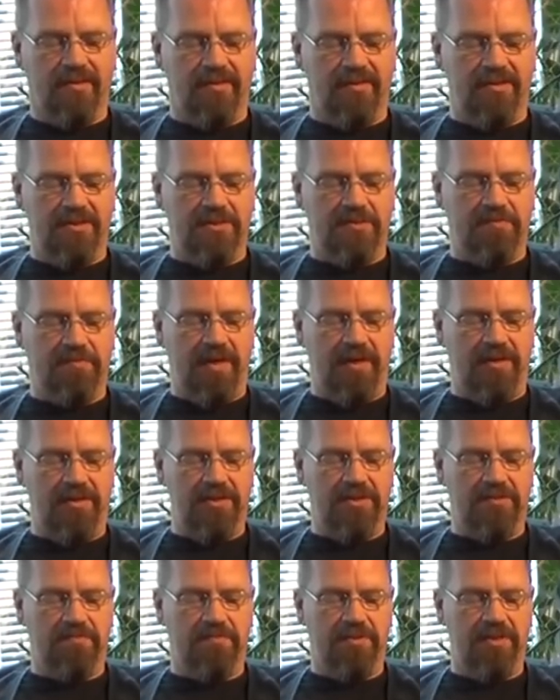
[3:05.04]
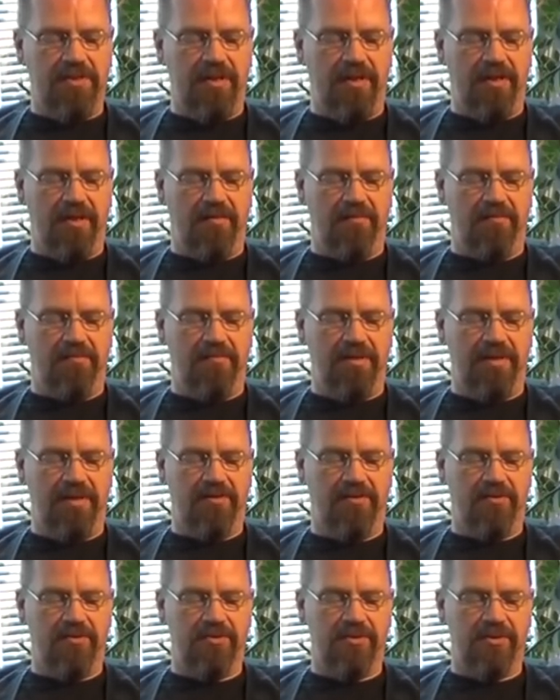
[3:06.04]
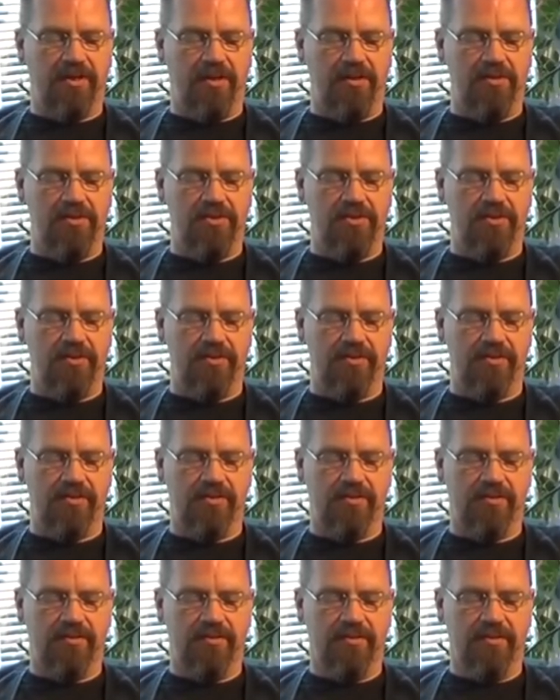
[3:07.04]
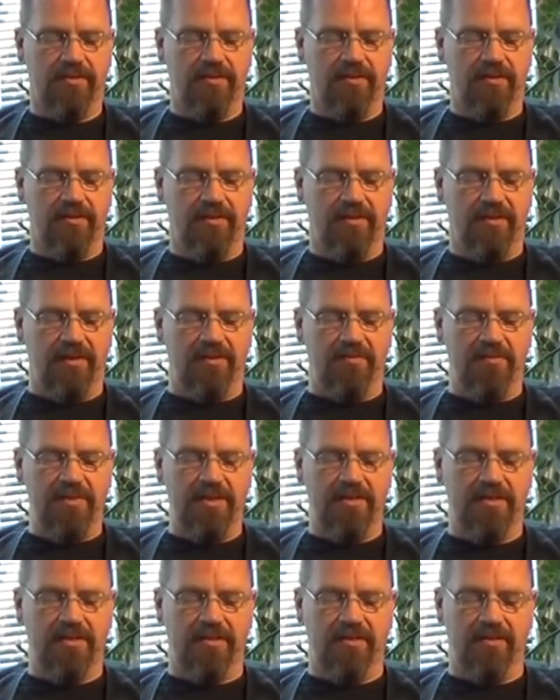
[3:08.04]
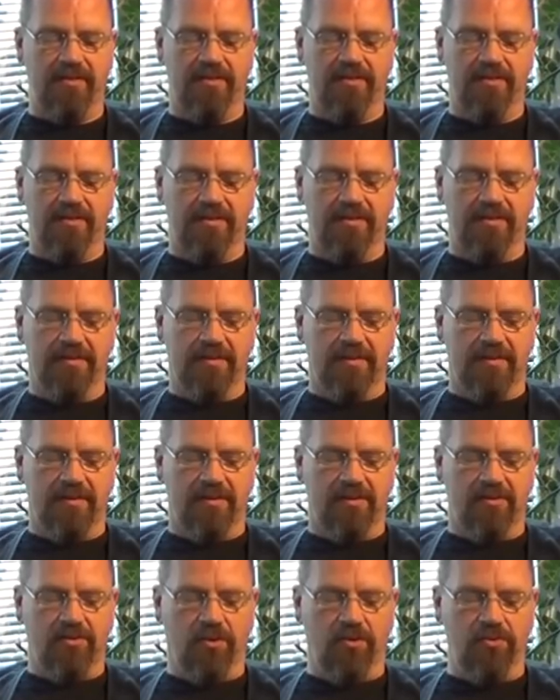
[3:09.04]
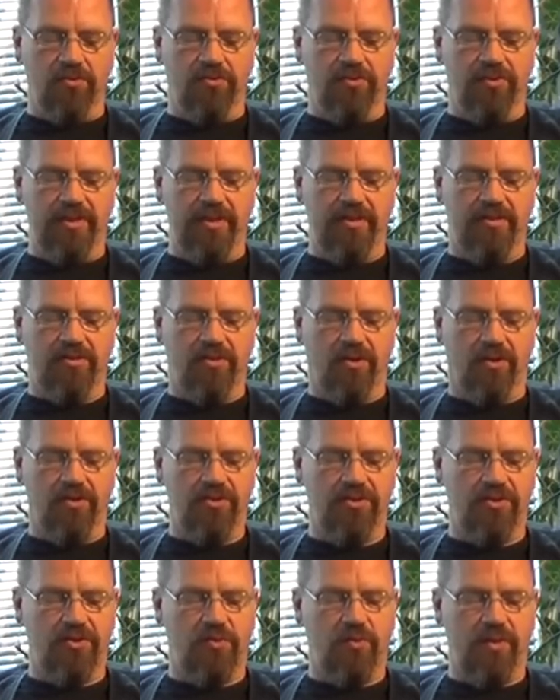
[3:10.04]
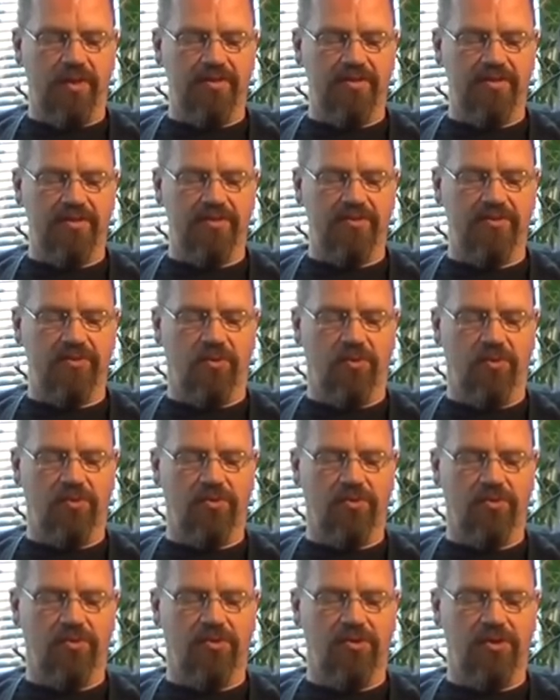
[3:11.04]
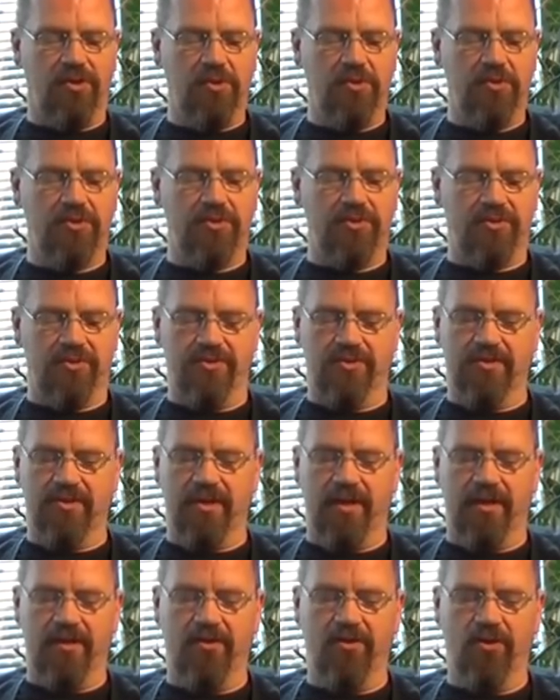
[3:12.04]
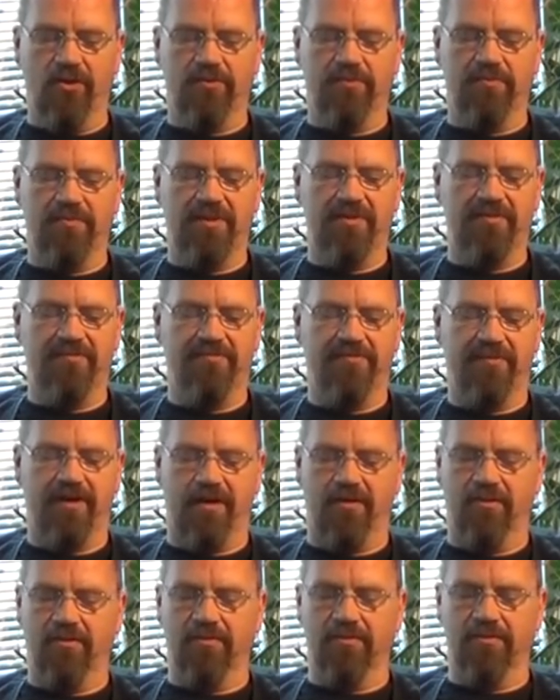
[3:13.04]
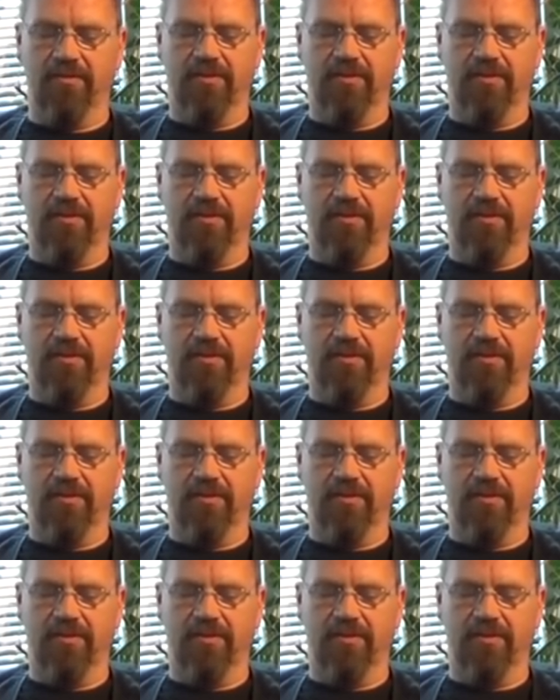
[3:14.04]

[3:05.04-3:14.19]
The Spanish PM Pedro Sanchez admitted concrete consequences or conclusions had not been found.